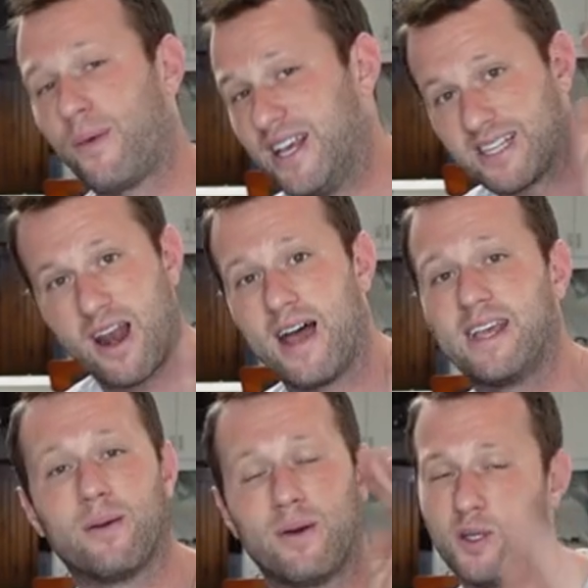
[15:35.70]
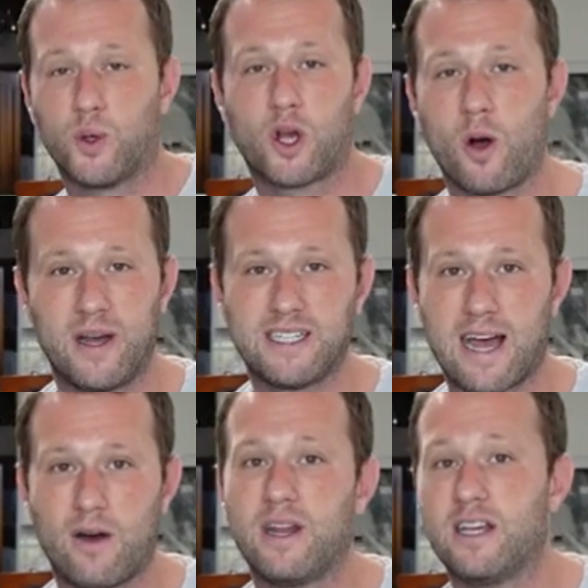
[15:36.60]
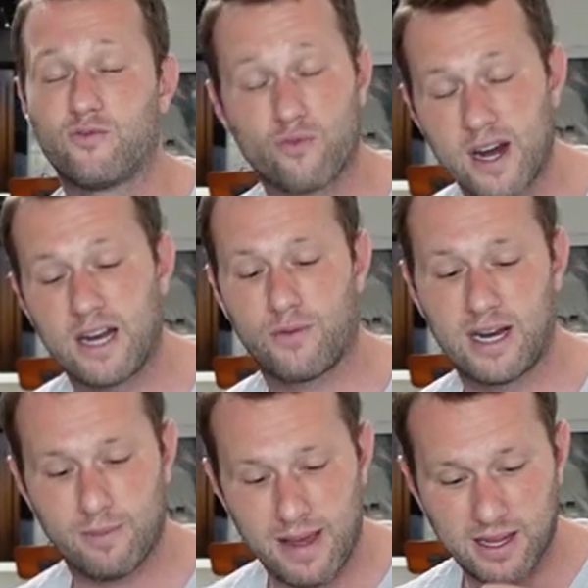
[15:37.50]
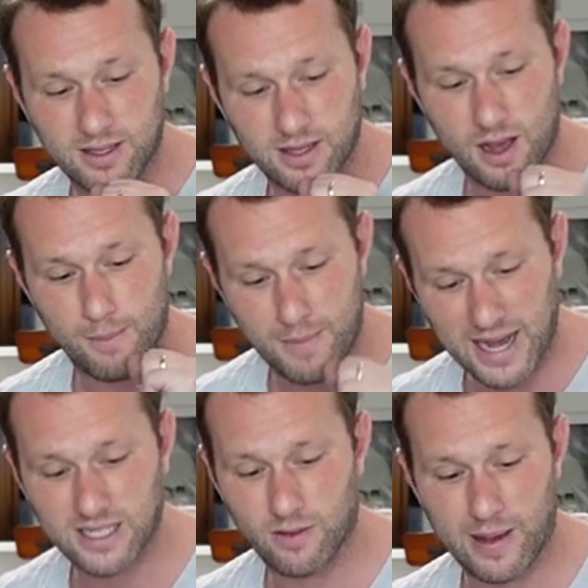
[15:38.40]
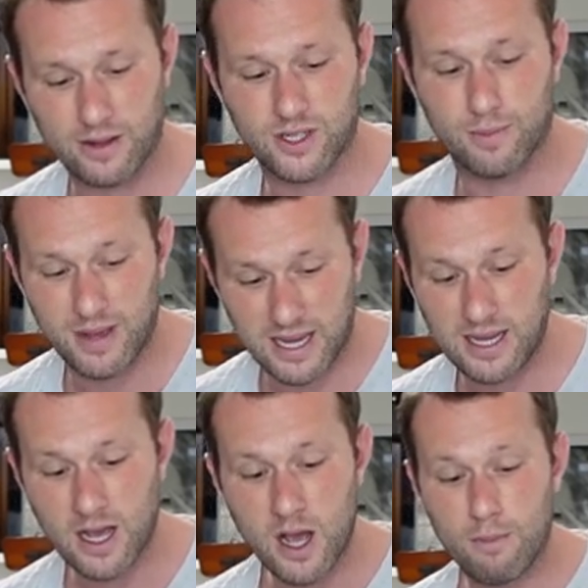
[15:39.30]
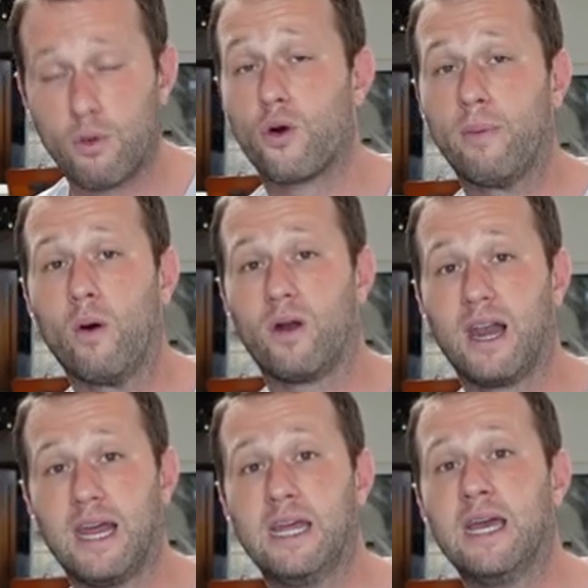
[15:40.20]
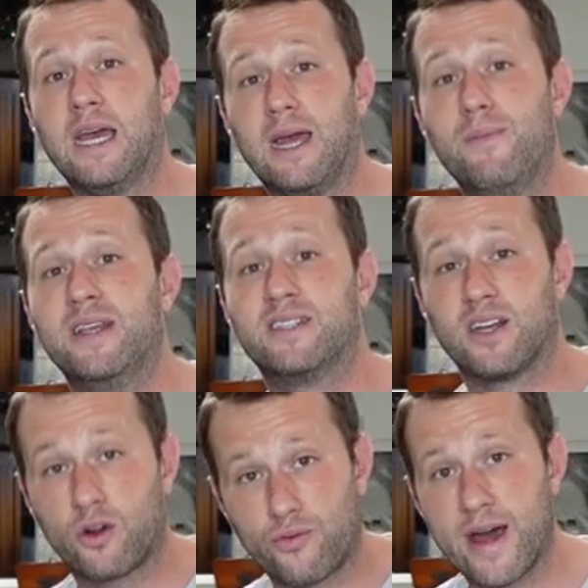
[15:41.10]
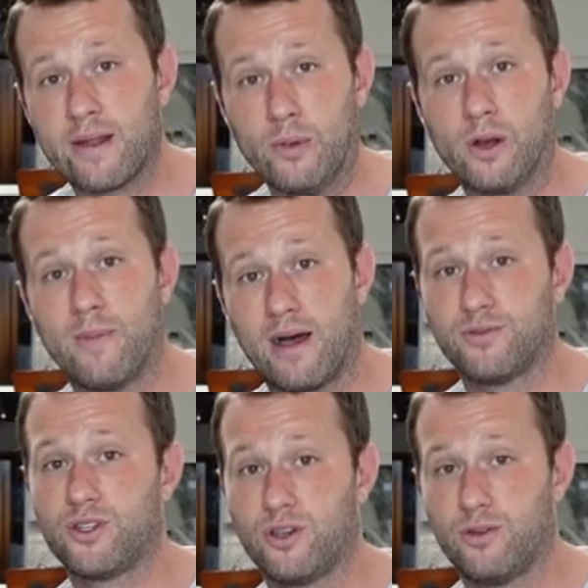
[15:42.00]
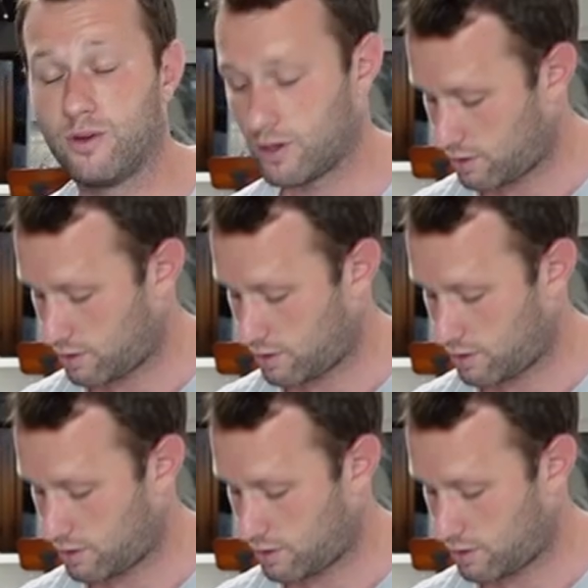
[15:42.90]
please like, and please put a comment down. It really, really means a massive amount to me. More importantly, it means an incredible amount to